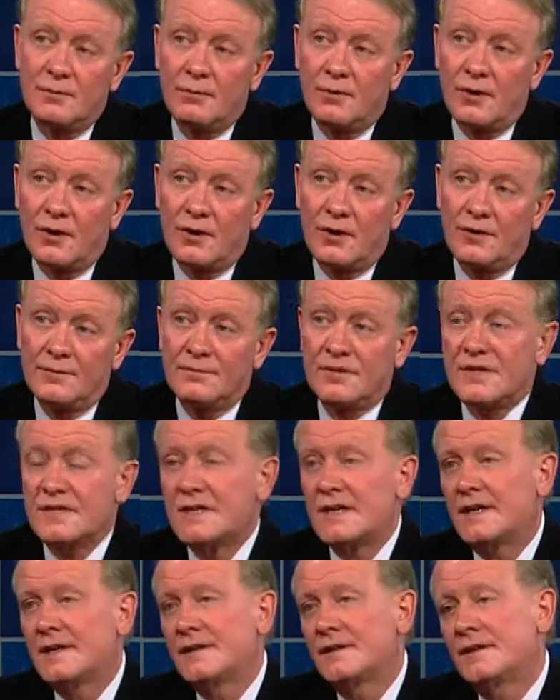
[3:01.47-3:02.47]
the world,
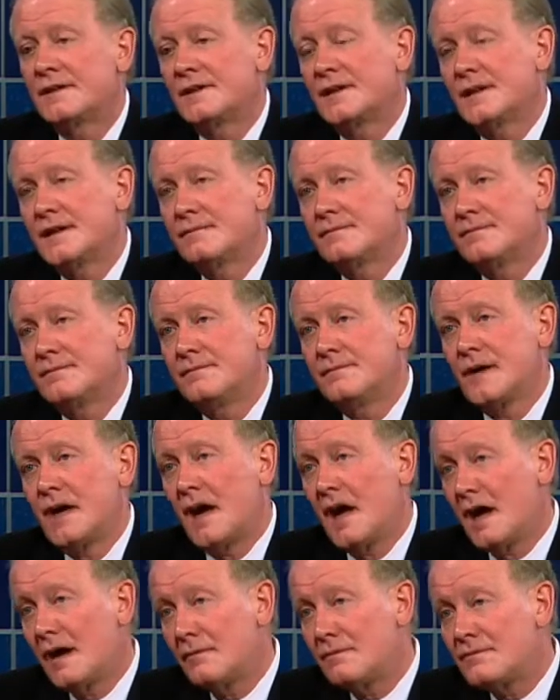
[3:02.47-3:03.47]
particularly at
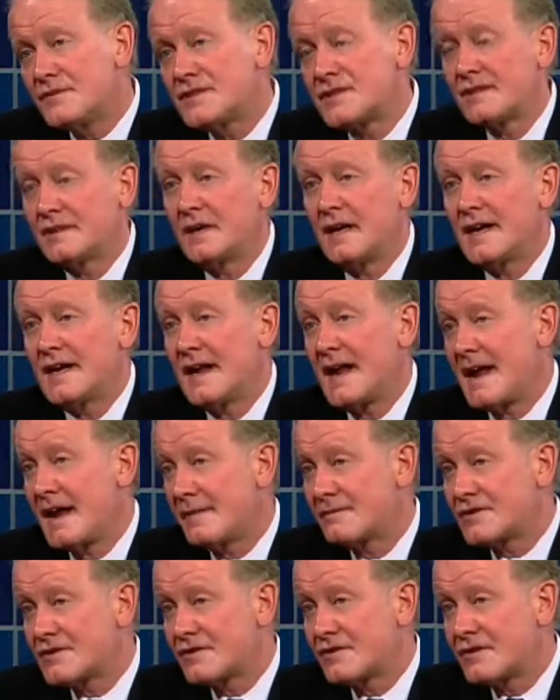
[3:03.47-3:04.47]
hubs like
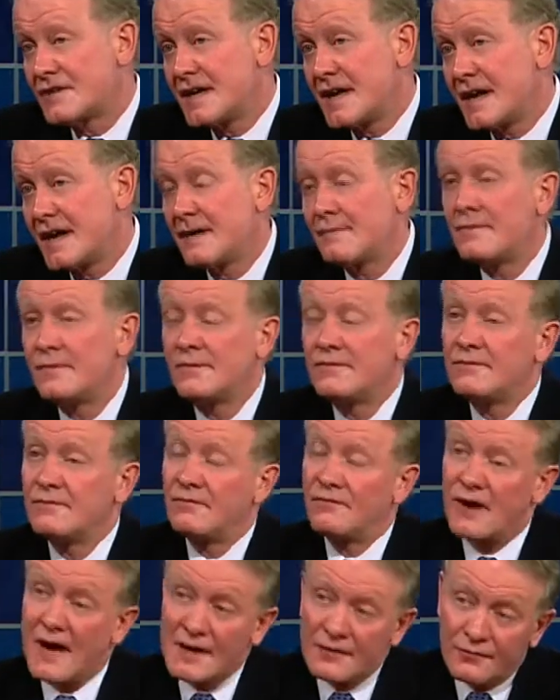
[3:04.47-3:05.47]
Amsterdam,
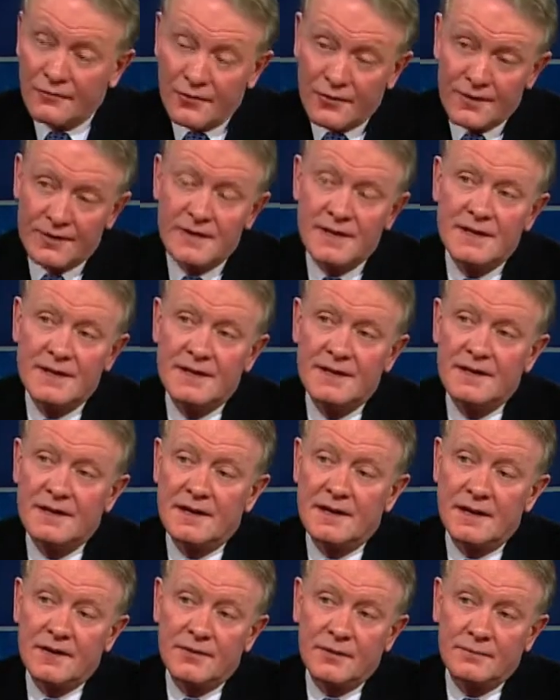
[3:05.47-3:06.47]
Frankfurt,
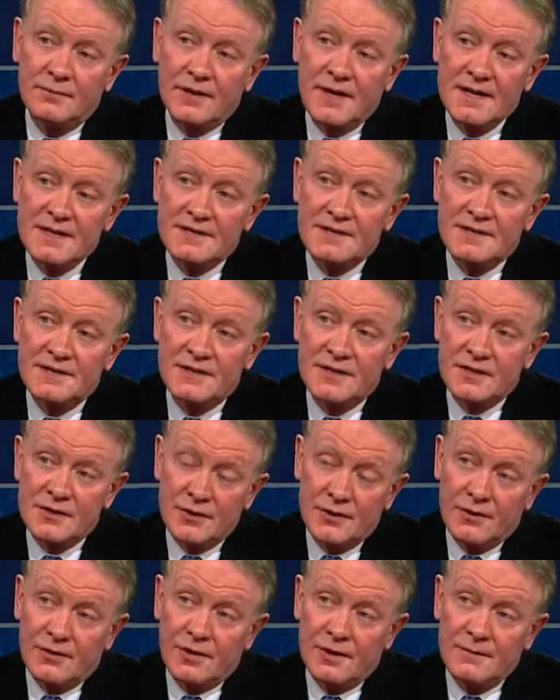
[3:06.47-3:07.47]
and other places in
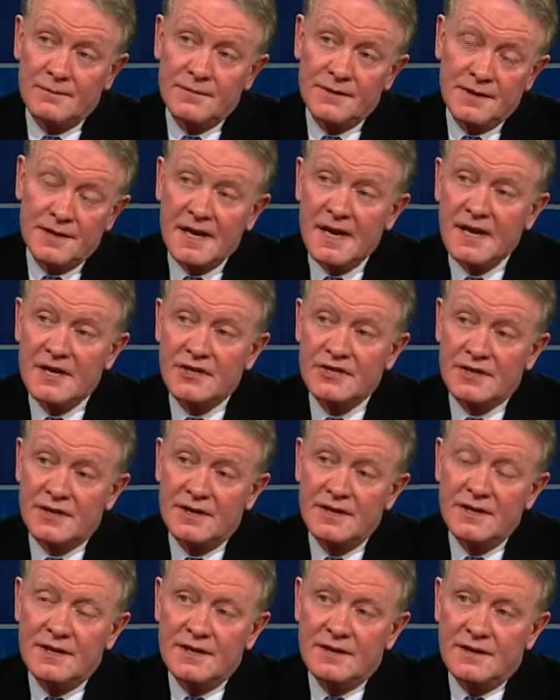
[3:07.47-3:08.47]
Europe and
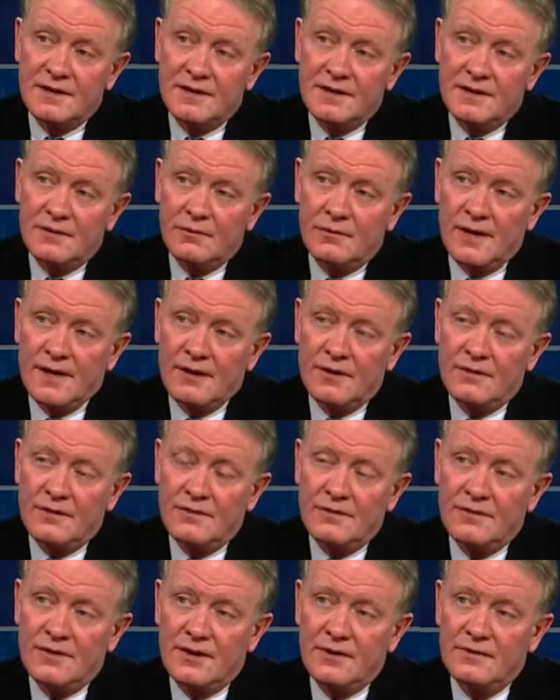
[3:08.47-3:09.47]
Asia, where
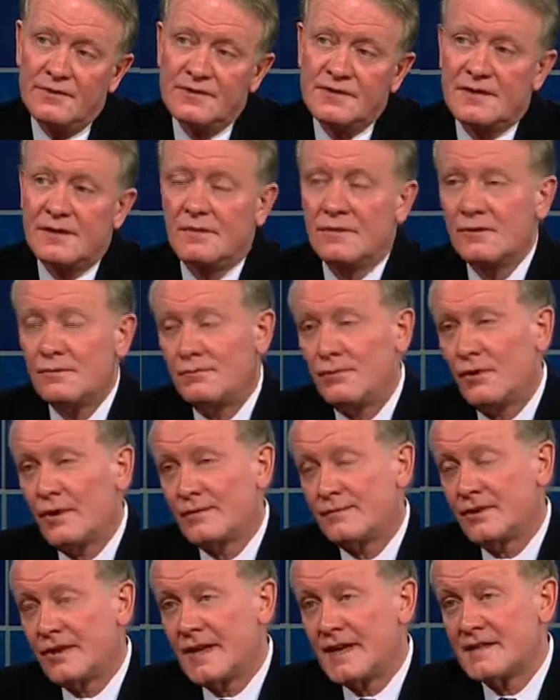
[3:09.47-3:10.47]
those who
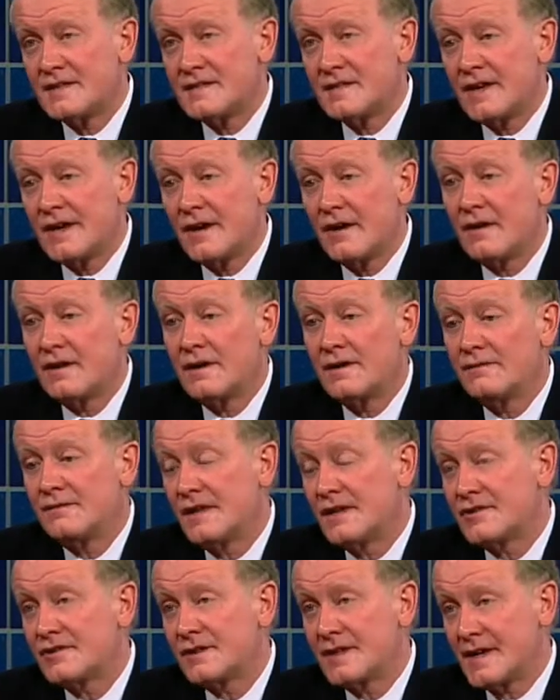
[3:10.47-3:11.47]
board planes there
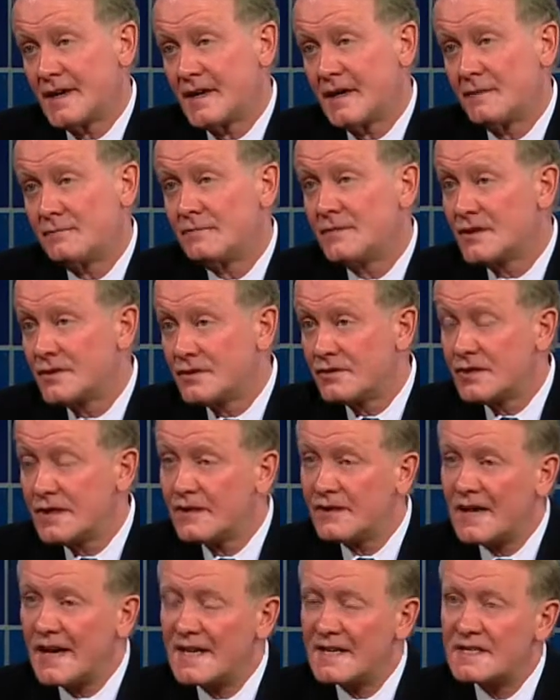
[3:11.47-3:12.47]
eventually come to
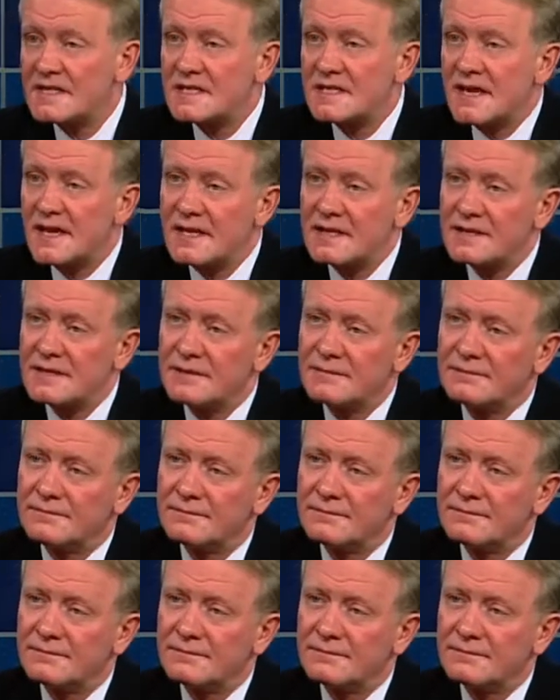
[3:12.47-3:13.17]
the United States.